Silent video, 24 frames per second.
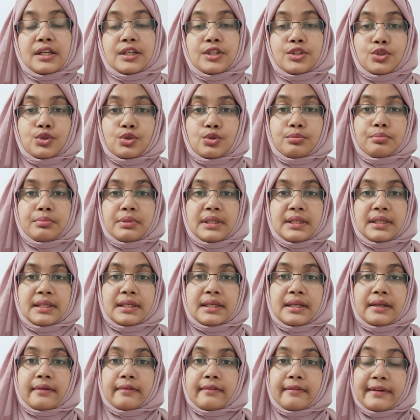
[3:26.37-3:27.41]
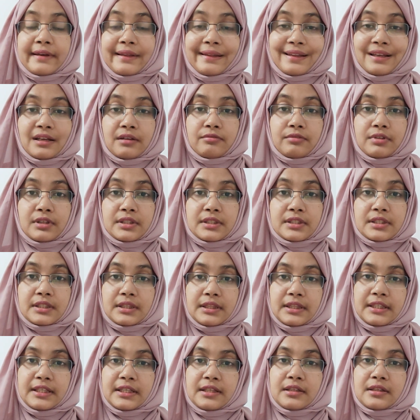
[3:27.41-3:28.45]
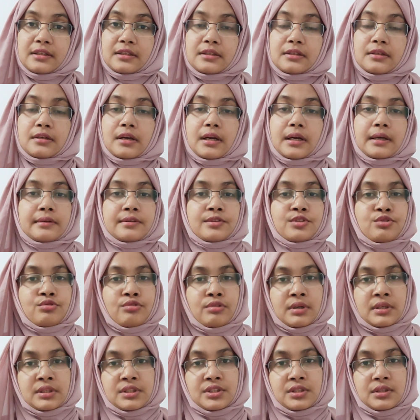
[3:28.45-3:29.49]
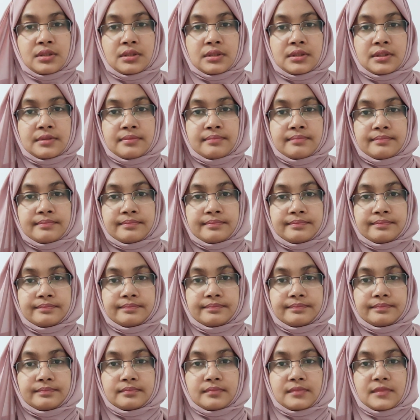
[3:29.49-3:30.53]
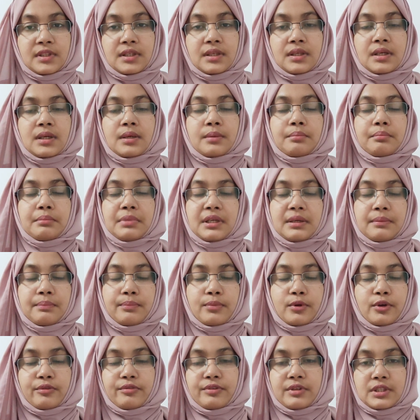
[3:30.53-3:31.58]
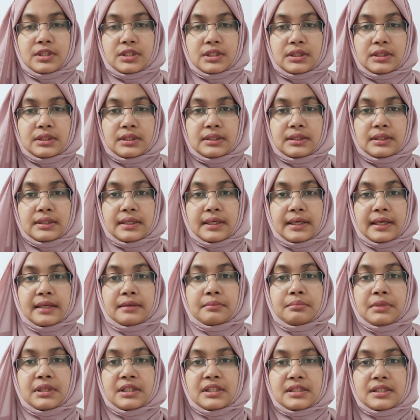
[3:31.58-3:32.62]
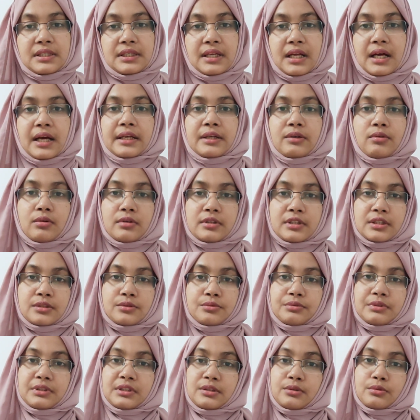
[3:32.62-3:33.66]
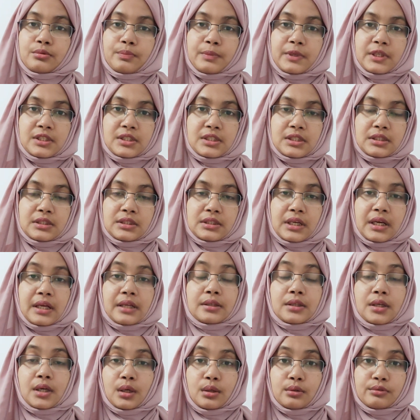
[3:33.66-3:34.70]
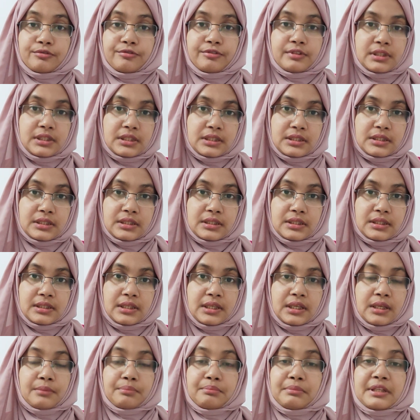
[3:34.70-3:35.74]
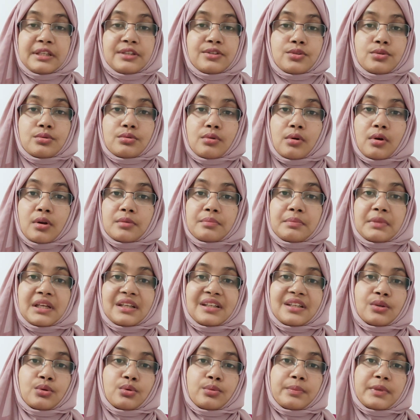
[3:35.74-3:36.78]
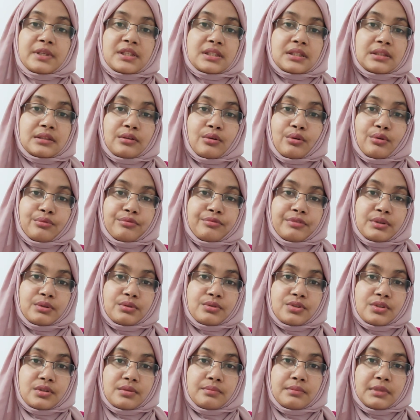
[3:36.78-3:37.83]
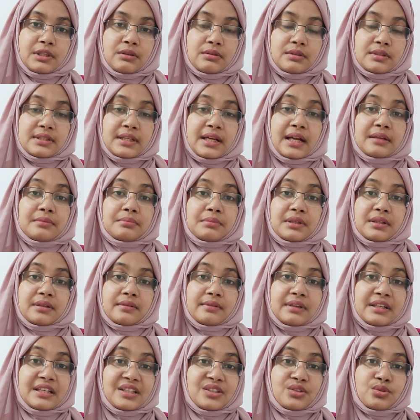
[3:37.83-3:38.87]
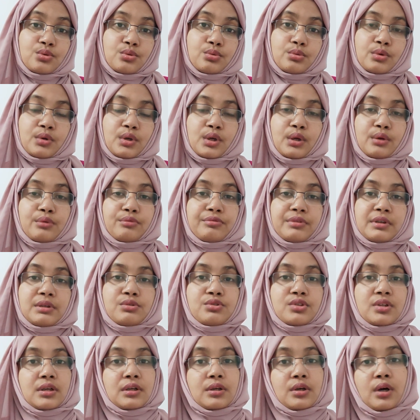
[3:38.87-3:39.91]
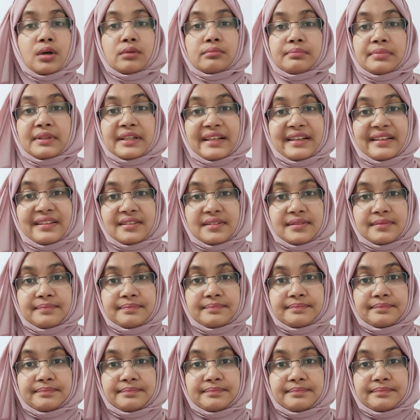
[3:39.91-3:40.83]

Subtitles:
It should be relevant, clear, and structured. Be professional and maintain eye contact with your patient and confident. Please do not make your patient confused because that may lead to future complaint.